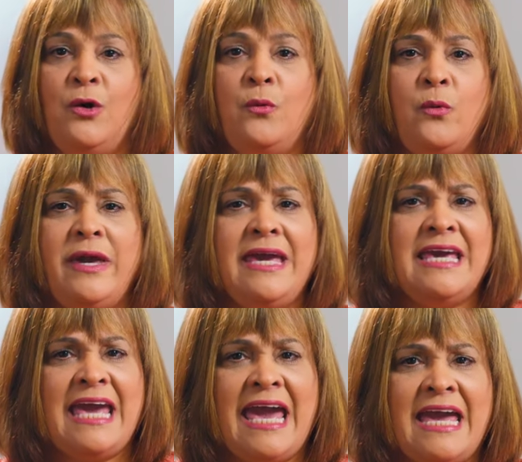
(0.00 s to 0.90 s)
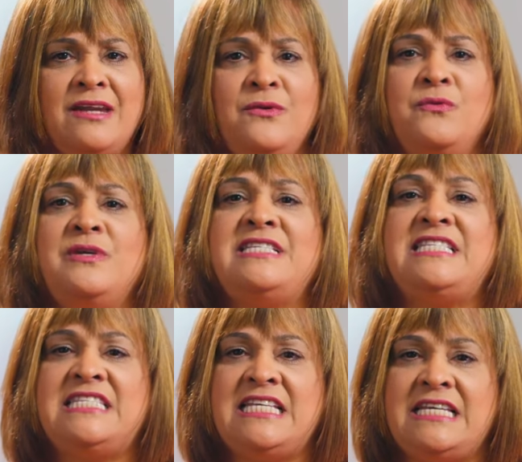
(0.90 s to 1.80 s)
we can
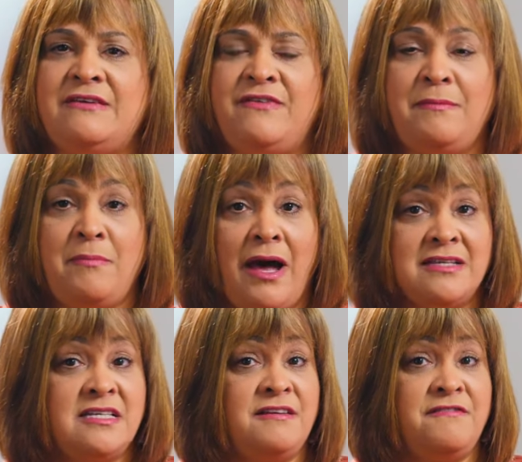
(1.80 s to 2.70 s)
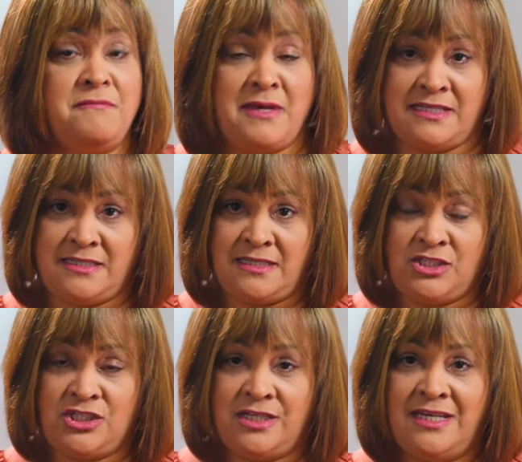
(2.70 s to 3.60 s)
receive a positive
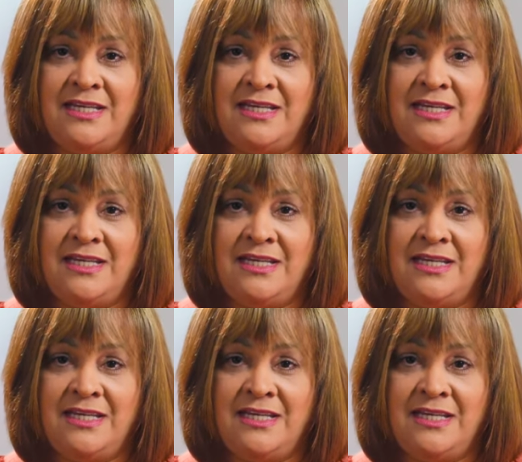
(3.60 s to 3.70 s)
message